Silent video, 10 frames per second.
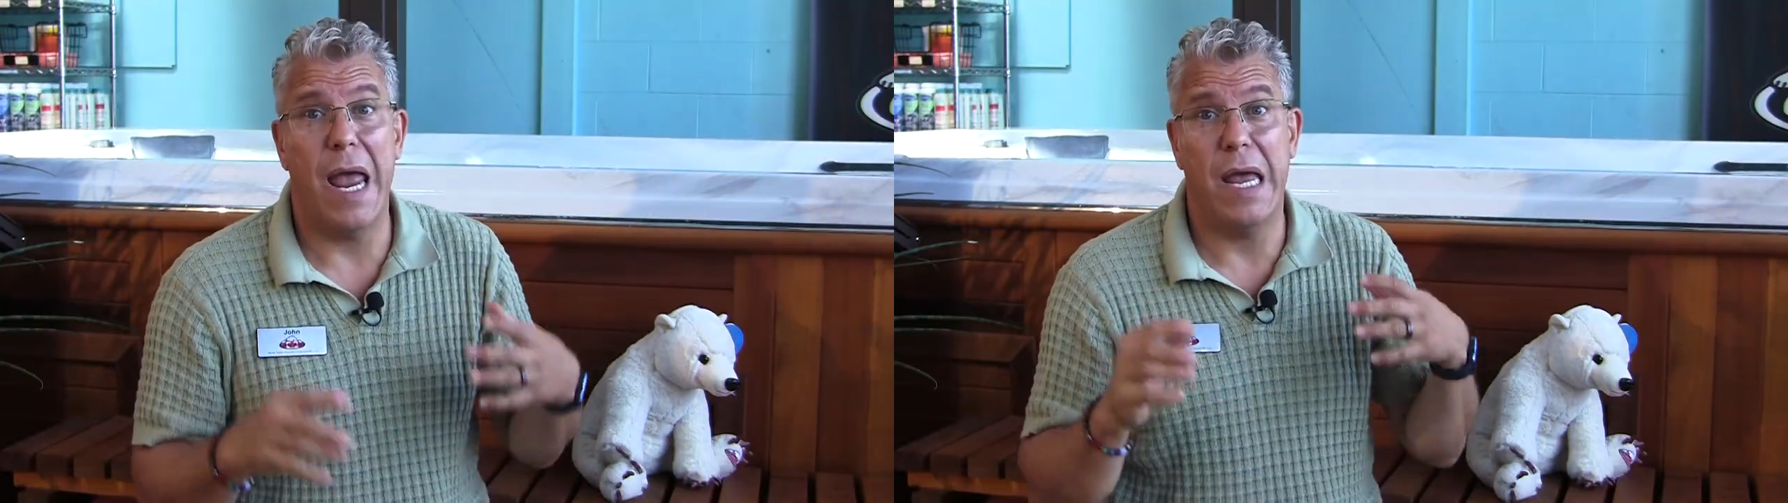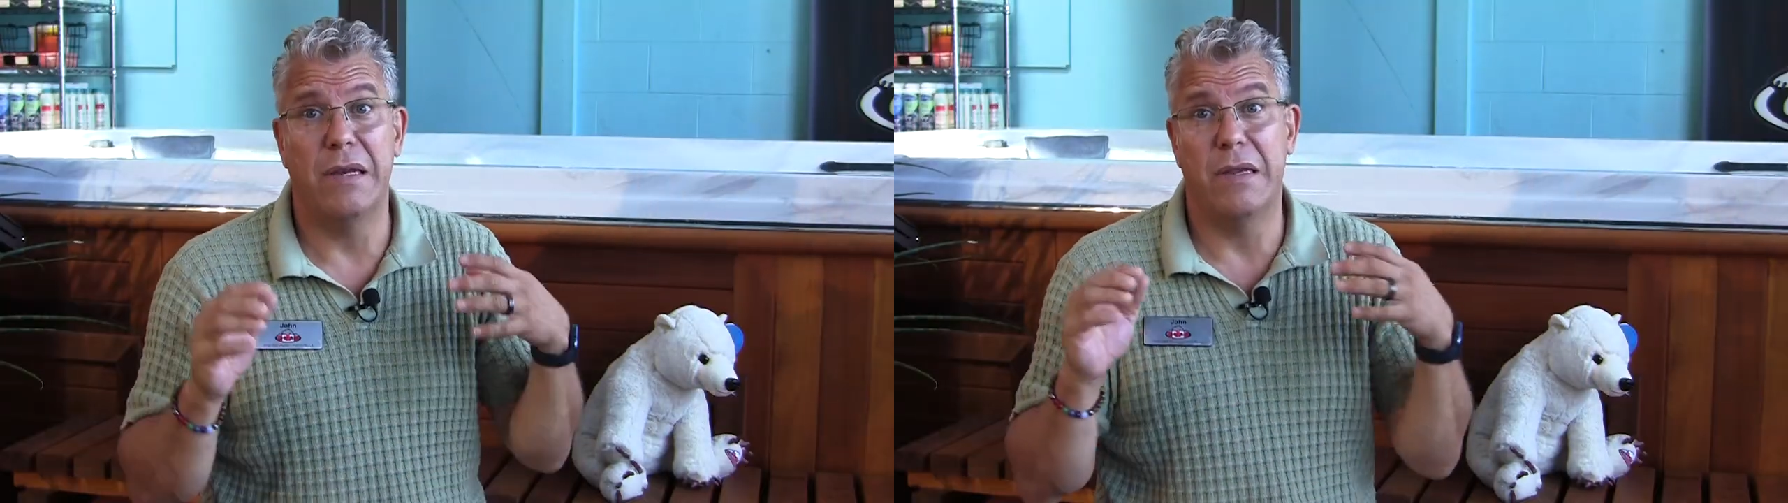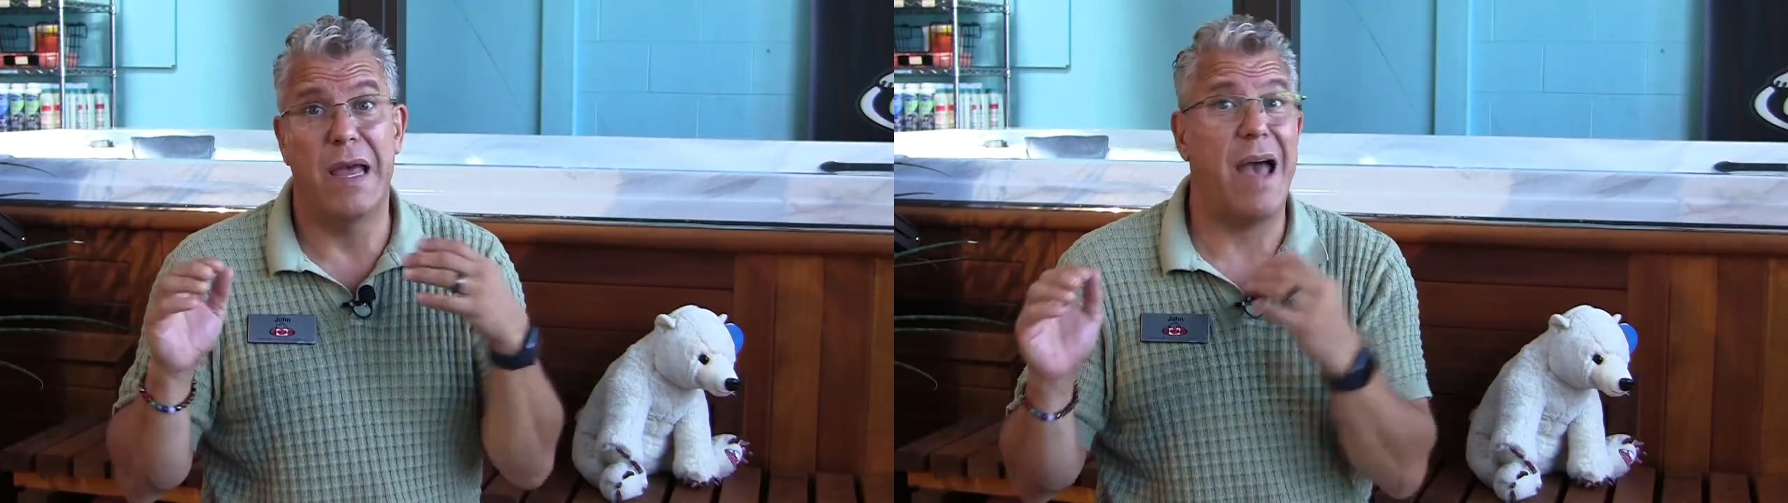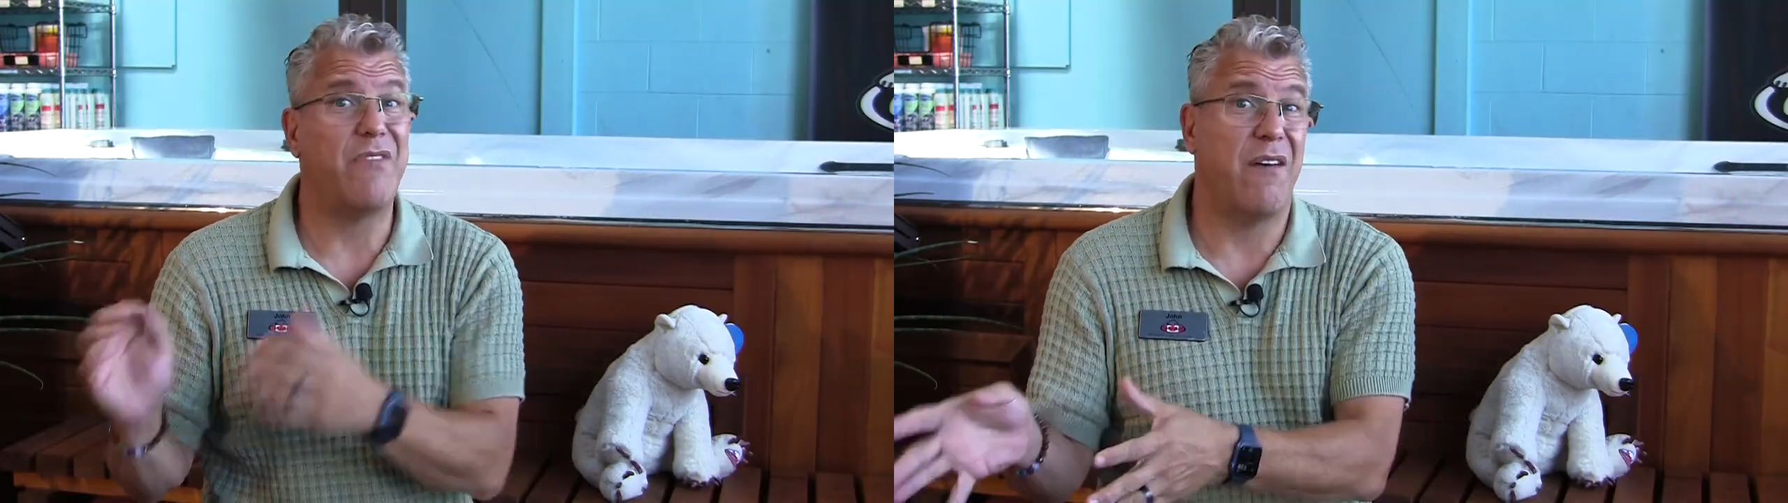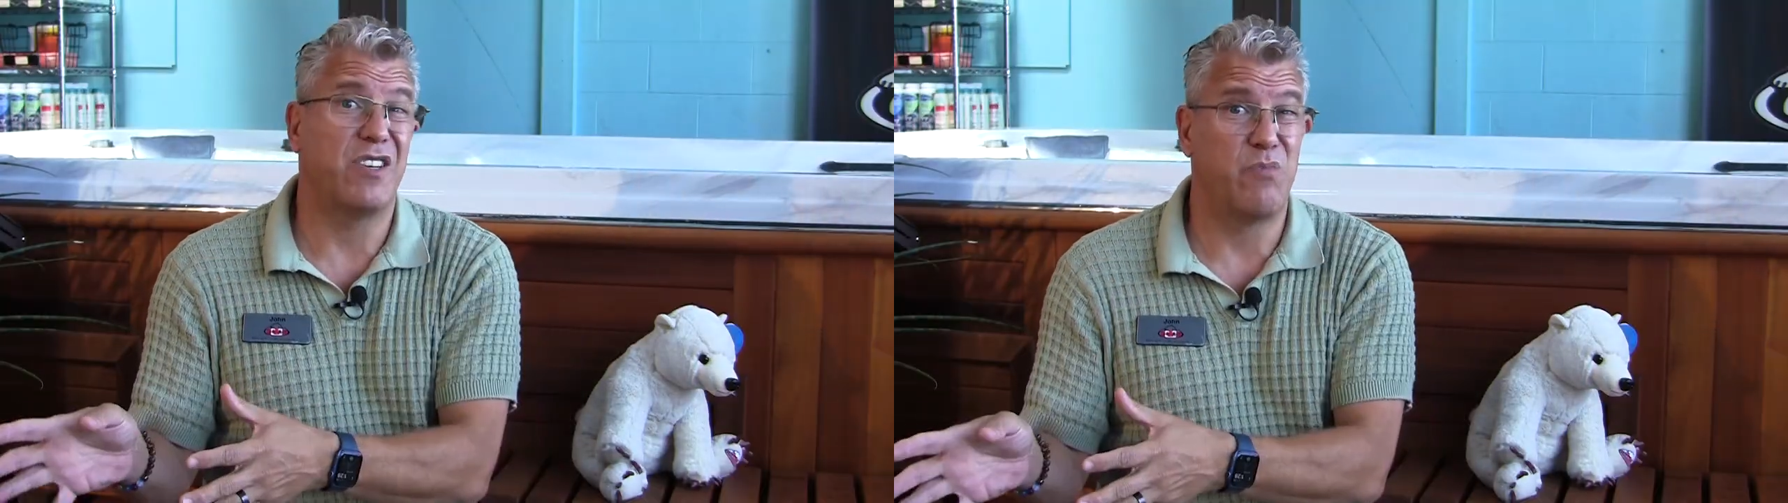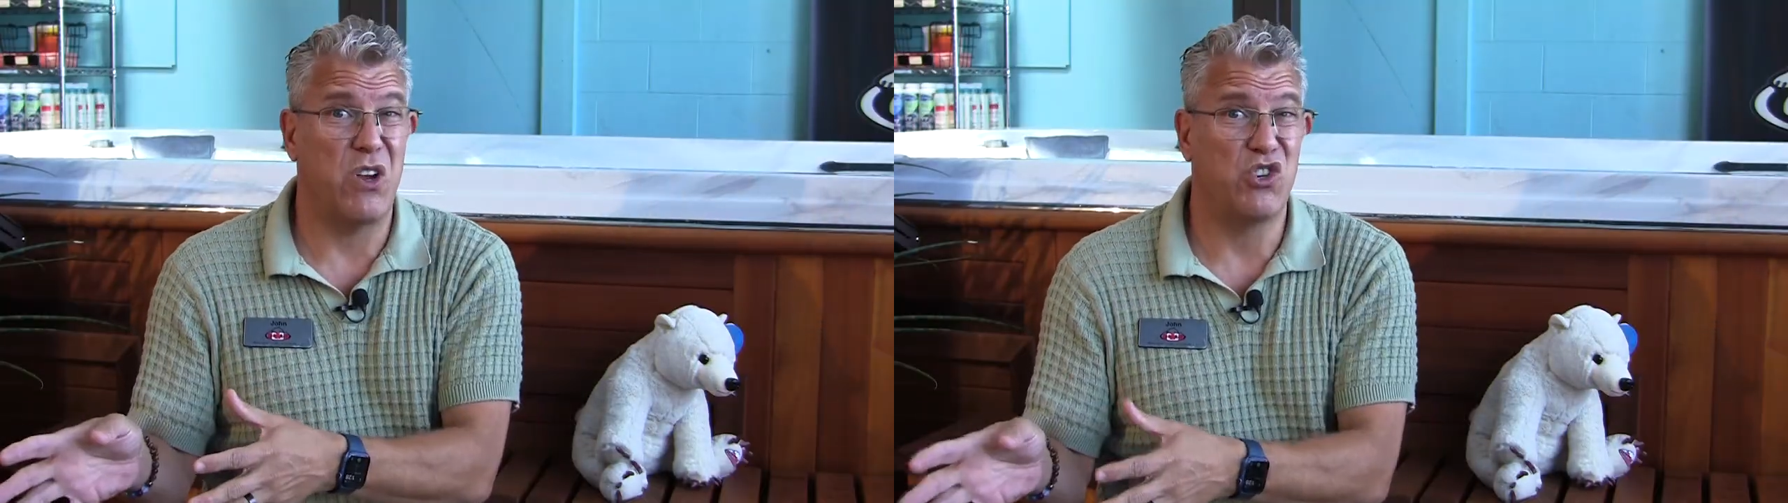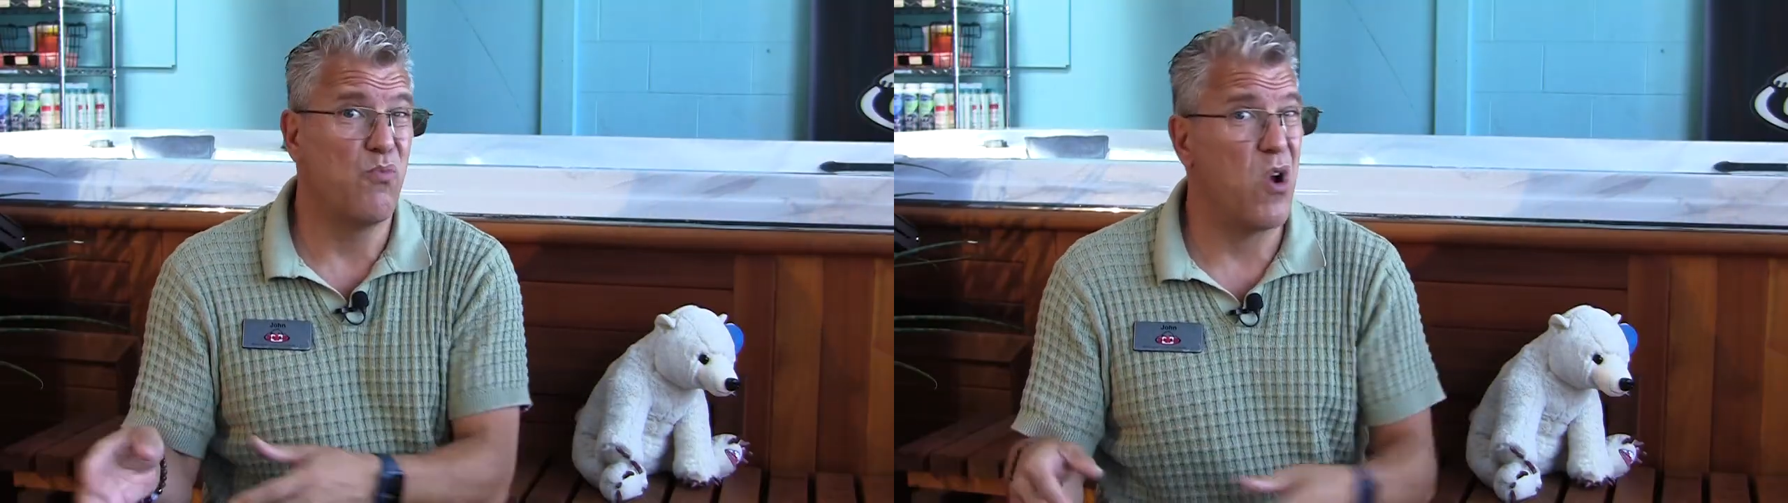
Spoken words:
and you have to have a special